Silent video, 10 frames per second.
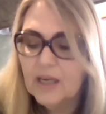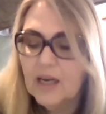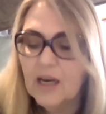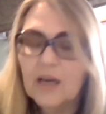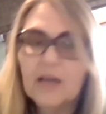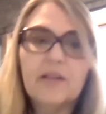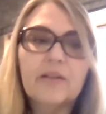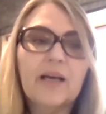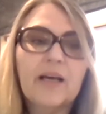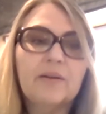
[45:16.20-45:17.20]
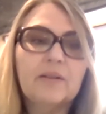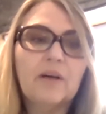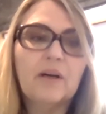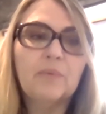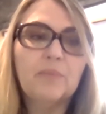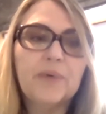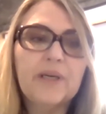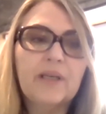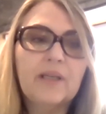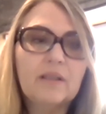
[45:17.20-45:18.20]
that
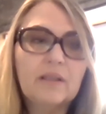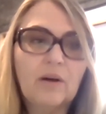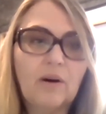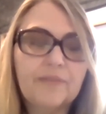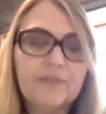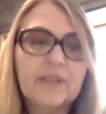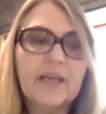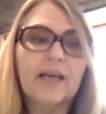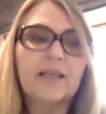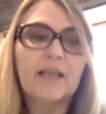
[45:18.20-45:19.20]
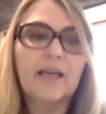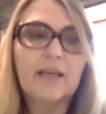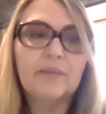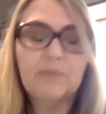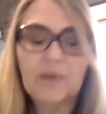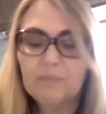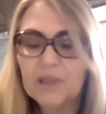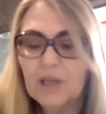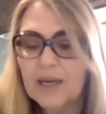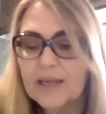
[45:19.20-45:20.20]
we often get and
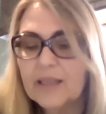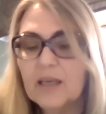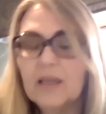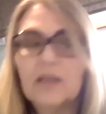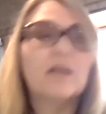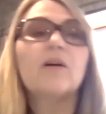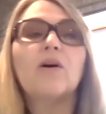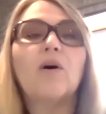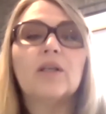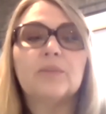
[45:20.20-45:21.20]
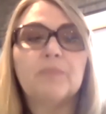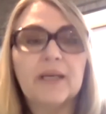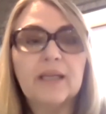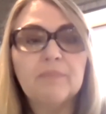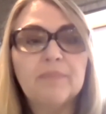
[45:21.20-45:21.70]
apply cost money.